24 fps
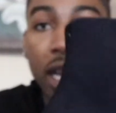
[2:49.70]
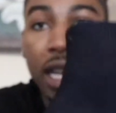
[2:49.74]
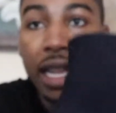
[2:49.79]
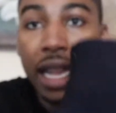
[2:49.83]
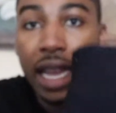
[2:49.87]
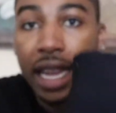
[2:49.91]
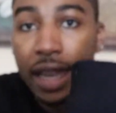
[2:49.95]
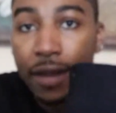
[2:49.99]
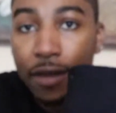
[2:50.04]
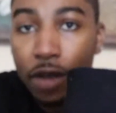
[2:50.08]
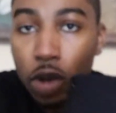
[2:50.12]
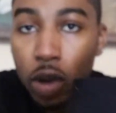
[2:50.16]

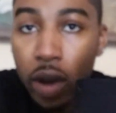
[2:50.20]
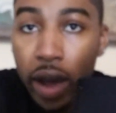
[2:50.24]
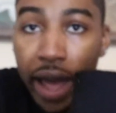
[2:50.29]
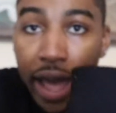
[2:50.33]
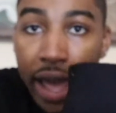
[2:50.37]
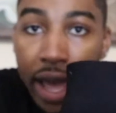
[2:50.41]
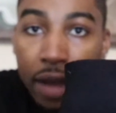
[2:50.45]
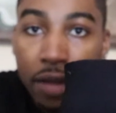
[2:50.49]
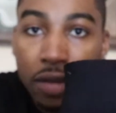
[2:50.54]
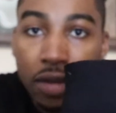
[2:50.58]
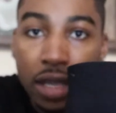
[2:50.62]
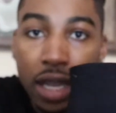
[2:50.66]
like, if you a
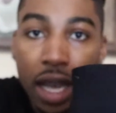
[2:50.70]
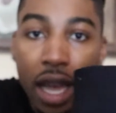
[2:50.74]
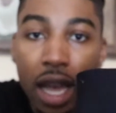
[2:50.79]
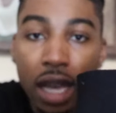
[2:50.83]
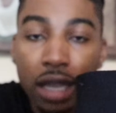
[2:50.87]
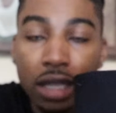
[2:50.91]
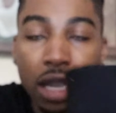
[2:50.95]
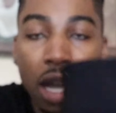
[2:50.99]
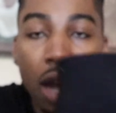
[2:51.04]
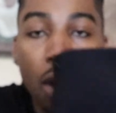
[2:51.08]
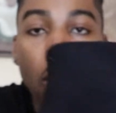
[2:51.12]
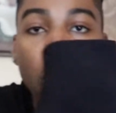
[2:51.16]
half
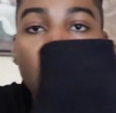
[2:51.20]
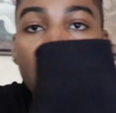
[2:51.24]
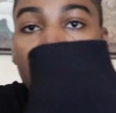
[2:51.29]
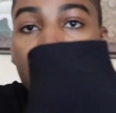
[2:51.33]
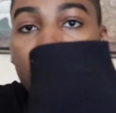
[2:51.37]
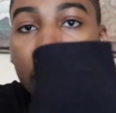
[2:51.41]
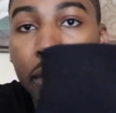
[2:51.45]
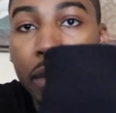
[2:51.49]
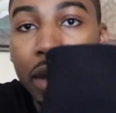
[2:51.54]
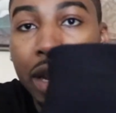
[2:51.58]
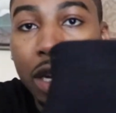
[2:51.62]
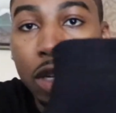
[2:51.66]
size, I will
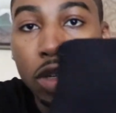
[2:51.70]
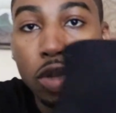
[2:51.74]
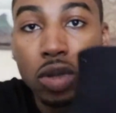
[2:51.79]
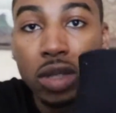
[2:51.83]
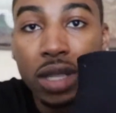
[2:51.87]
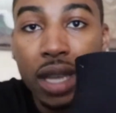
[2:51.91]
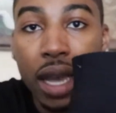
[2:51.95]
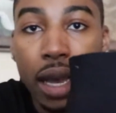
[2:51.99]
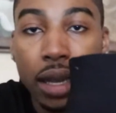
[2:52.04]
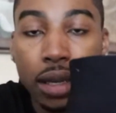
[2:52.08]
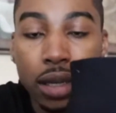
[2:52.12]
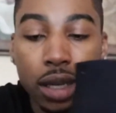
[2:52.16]
recommend that you
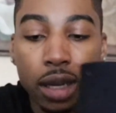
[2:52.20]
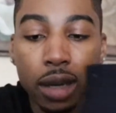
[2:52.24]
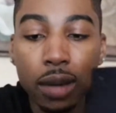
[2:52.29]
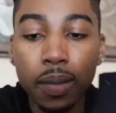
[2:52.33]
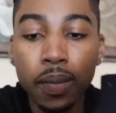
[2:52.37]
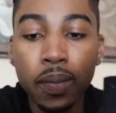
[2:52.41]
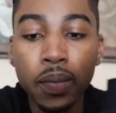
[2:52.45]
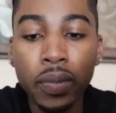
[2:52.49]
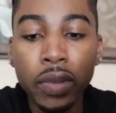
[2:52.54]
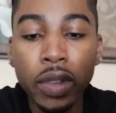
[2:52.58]
size up.